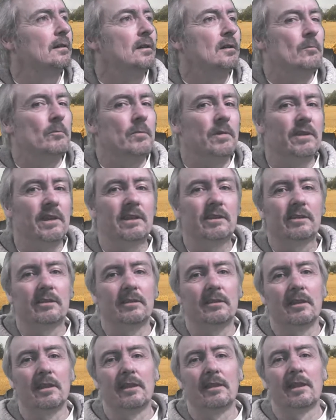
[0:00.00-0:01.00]
but
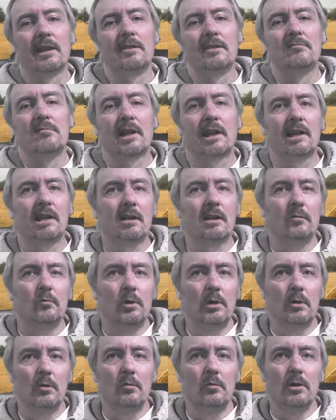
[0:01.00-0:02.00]
they reckon it
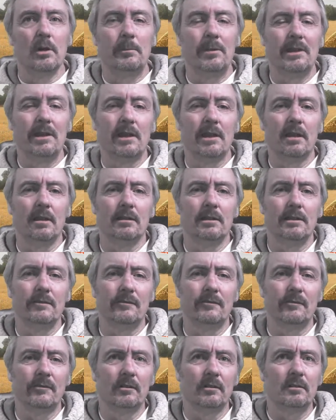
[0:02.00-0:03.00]
will appear if
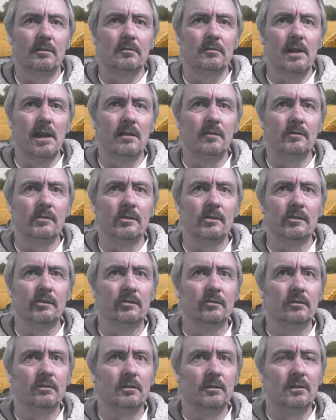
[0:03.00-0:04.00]
the ground
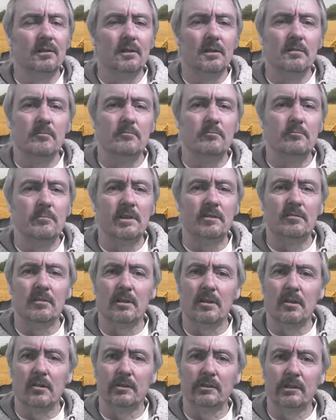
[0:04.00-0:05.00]
is
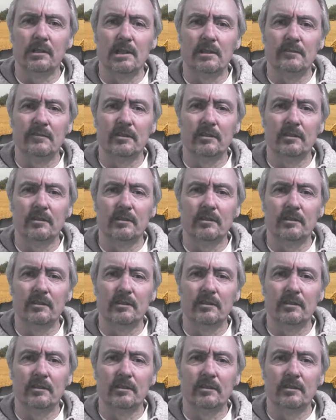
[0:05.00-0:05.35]
mineralised enough.